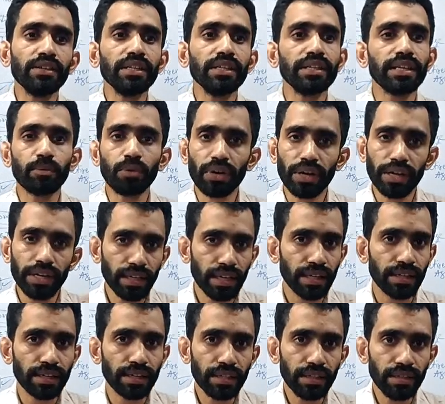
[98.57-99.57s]
a democratic
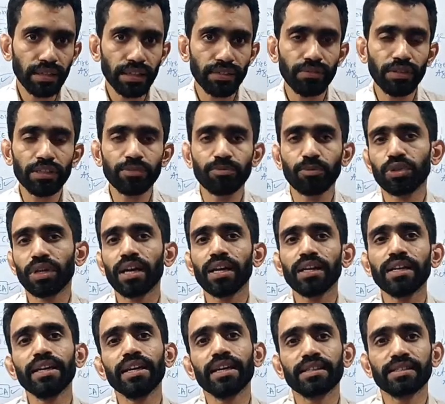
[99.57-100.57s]
country in which
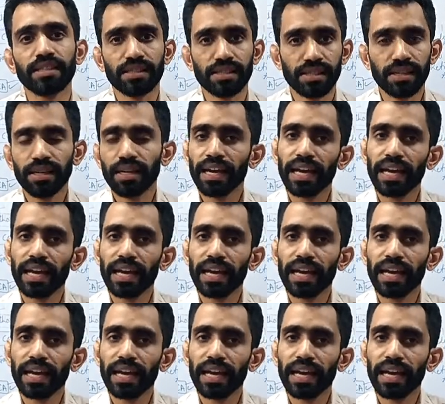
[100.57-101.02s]
monarchy exists.